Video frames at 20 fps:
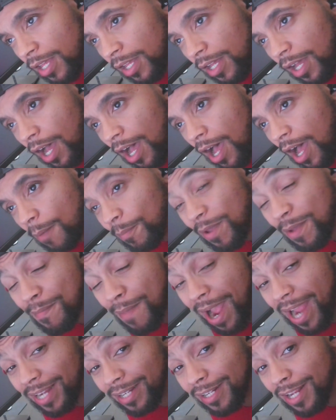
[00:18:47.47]

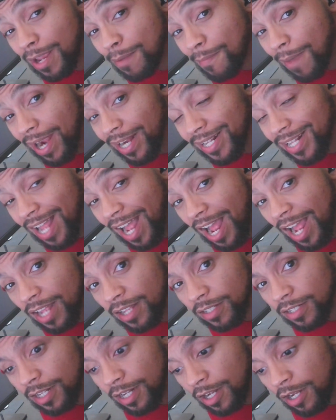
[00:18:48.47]
It might
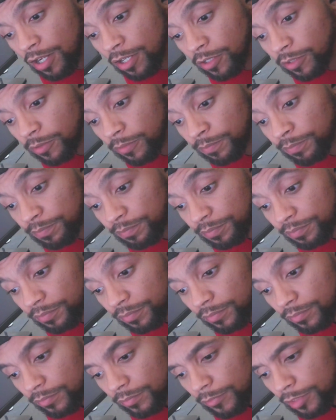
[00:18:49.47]
not.
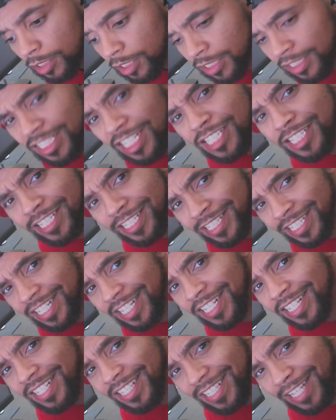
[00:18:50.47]
It's good to
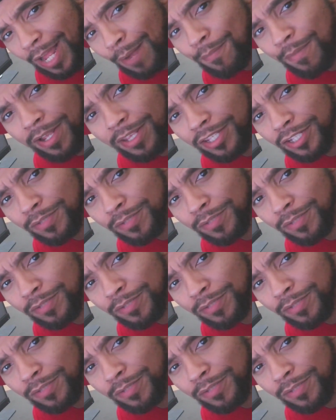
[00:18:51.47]
see that Mother's